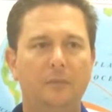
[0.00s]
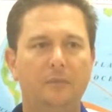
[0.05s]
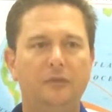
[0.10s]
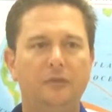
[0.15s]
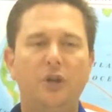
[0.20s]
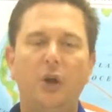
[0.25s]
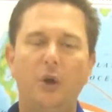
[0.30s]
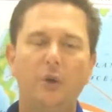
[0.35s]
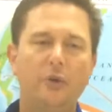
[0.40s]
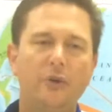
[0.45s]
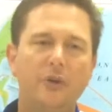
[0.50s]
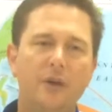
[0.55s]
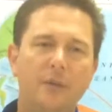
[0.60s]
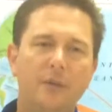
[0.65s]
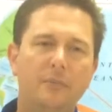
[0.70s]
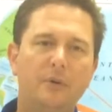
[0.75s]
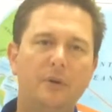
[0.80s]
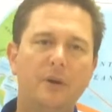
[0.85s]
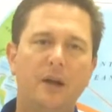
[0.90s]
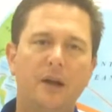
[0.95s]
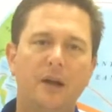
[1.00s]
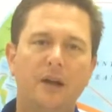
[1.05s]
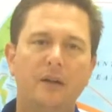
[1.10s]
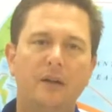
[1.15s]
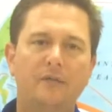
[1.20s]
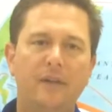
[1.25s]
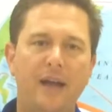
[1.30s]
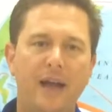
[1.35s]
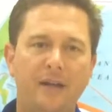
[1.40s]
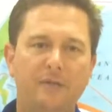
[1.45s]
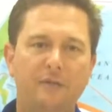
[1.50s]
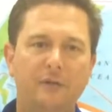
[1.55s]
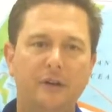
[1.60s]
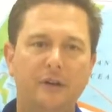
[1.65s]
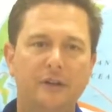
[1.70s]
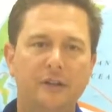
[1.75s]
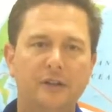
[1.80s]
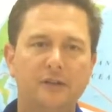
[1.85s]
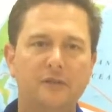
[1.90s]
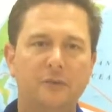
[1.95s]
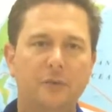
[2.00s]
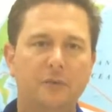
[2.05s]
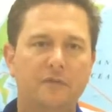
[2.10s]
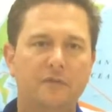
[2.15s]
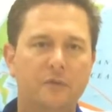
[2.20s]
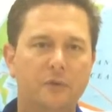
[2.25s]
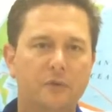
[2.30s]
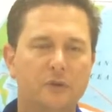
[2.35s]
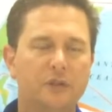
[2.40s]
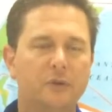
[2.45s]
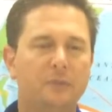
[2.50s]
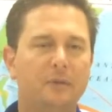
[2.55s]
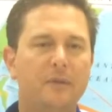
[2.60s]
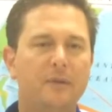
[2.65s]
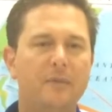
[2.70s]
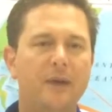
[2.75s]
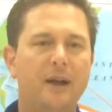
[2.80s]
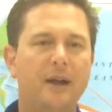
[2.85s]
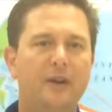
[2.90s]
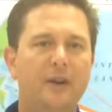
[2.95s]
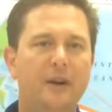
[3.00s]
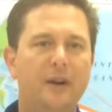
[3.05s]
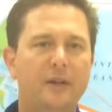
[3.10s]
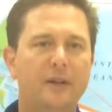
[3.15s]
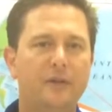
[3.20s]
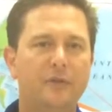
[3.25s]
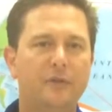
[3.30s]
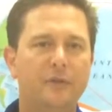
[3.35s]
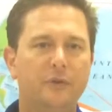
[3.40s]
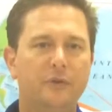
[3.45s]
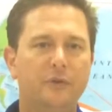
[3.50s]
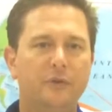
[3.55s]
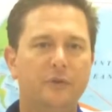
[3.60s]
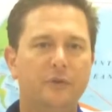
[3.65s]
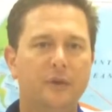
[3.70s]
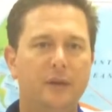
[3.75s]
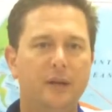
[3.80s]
Total number of Africans that were forcibly migrated through